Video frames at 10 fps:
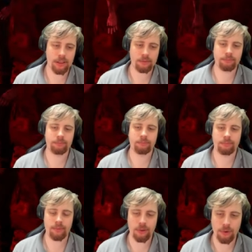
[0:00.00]
Yep.
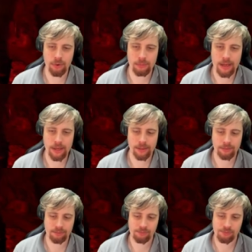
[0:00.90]
No going back.
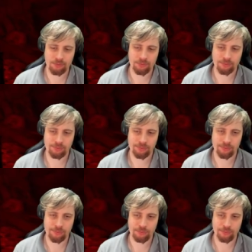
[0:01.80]
Come on.
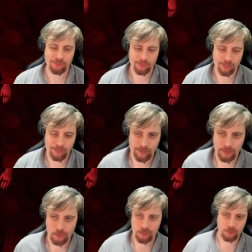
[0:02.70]
This